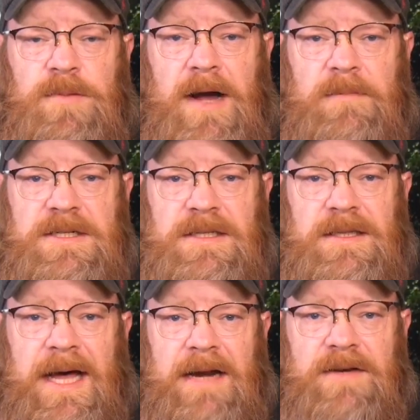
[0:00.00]
has promised
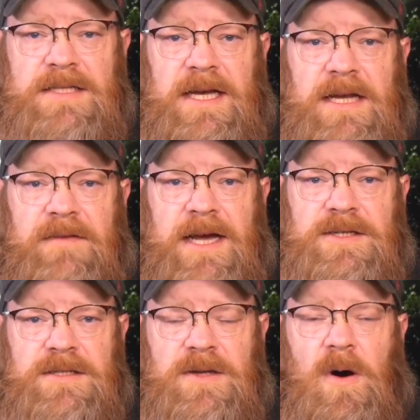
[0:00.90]
a lot of executive
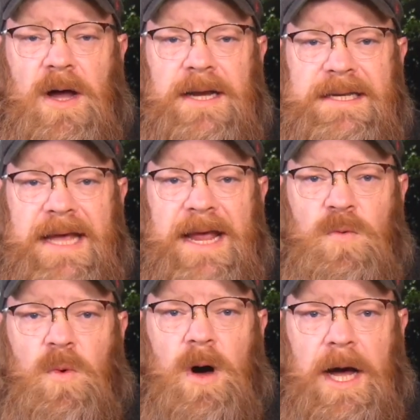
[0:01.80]
actions on day
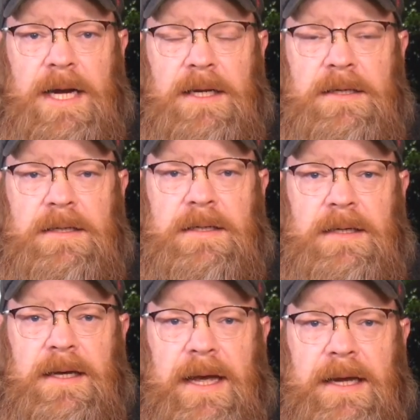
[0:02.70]
one.
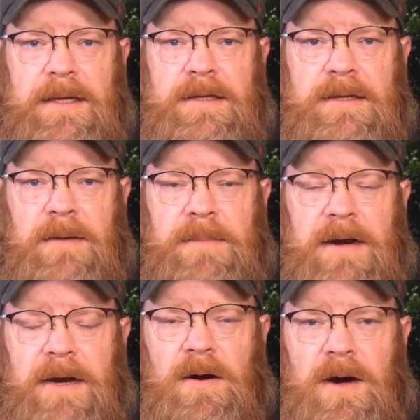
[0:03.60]
And at uh,
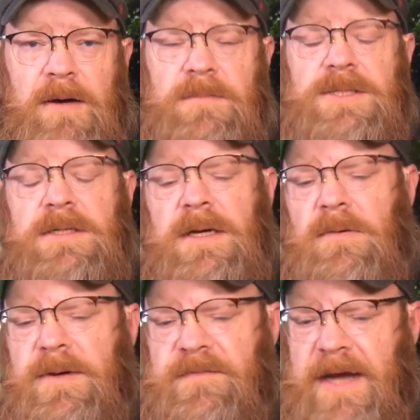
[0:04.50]
Bearing Arms,
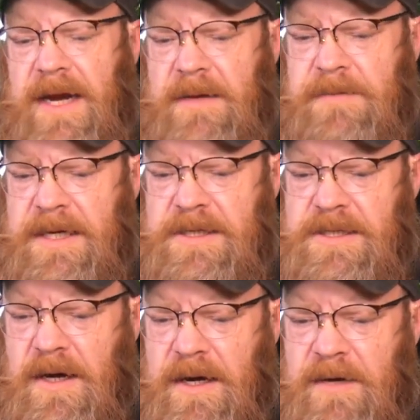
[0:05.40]
uh, we've got a
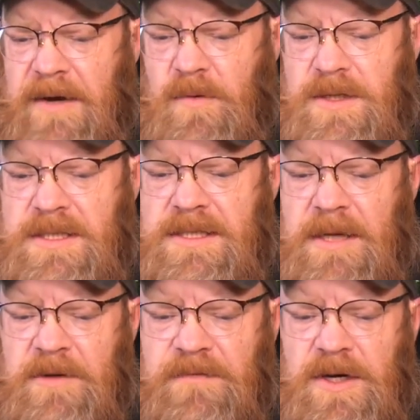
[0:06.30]
piece talking about what
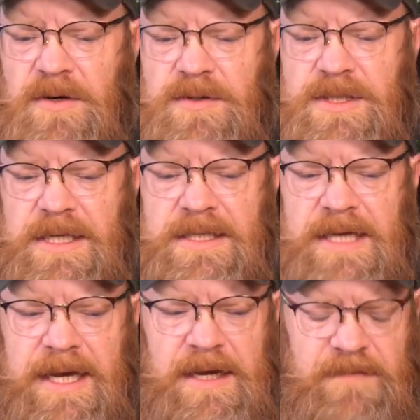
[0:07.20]
some of those
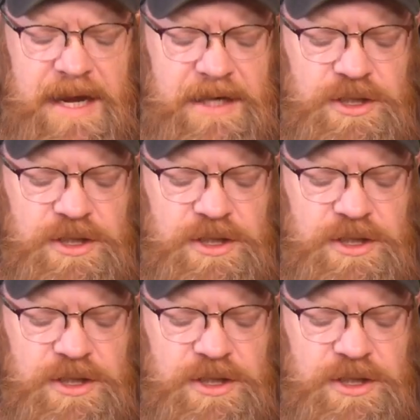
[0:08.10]
executive